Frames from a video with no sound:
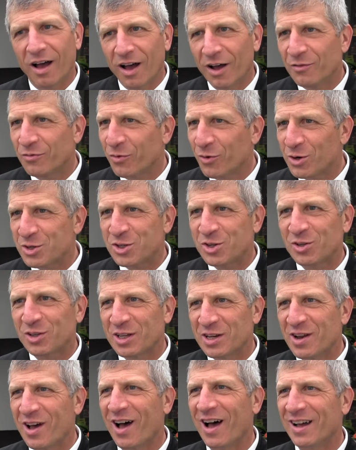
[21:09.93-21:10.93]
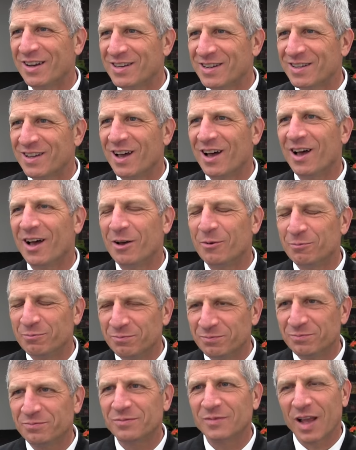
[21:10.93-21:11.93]
Unfortunately not.
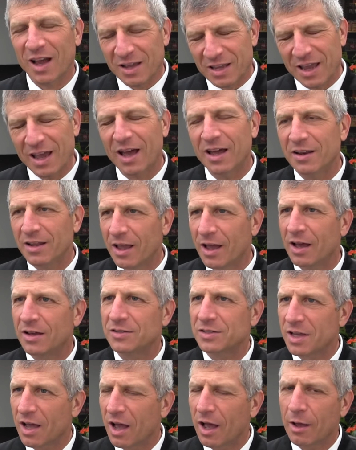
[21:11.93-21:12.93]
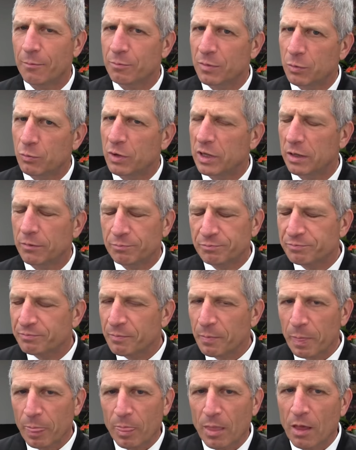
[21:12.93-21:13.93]
Not yet, yes.
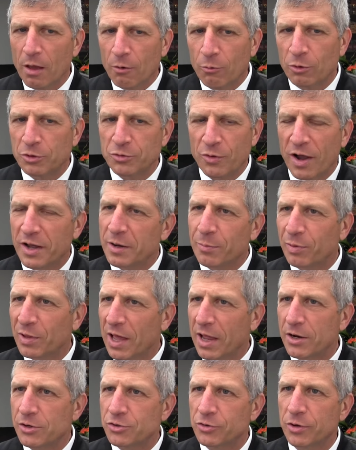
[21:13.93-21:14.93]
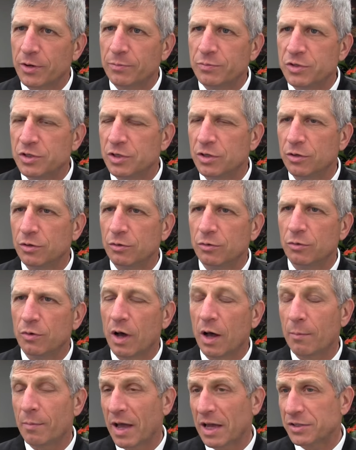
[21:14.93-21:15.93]
We're trying to plan a trip to
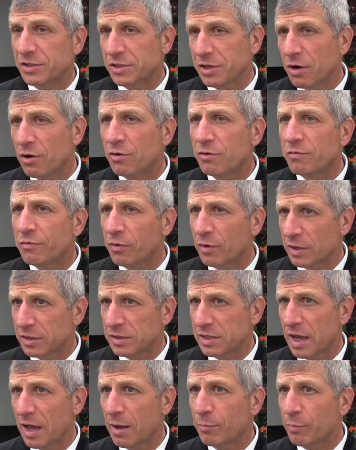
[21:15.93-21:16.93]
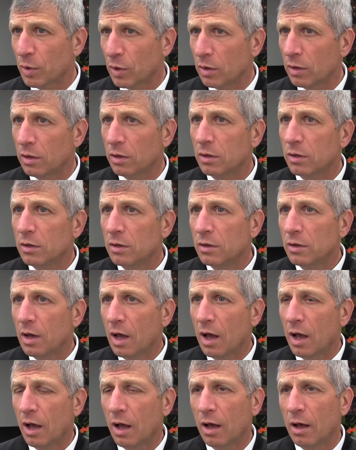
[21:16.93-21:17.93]
Bastogne, for example.
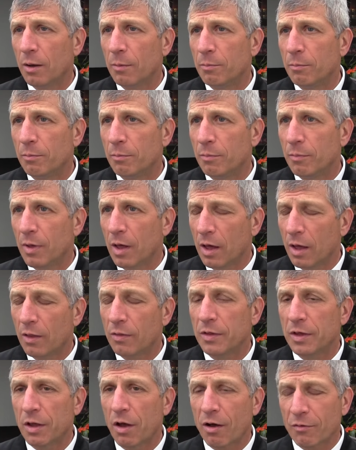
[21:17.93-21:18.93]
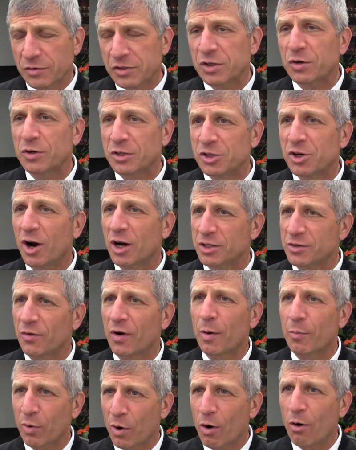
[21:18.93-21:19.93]
The officer in charge of
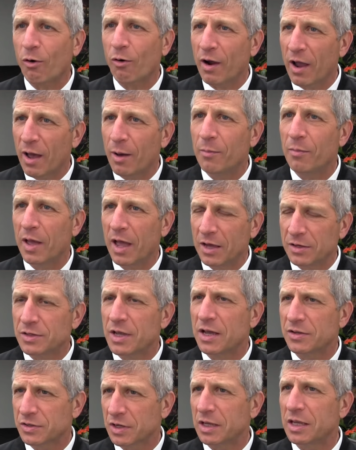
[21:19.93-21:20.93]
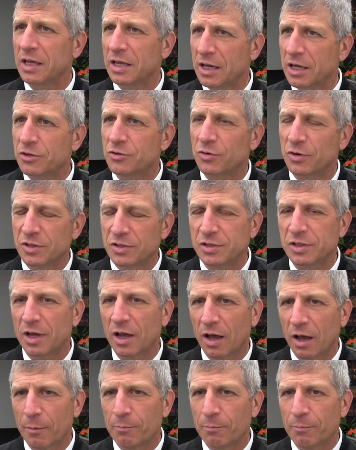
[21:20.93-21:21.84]
our program has a keen interest.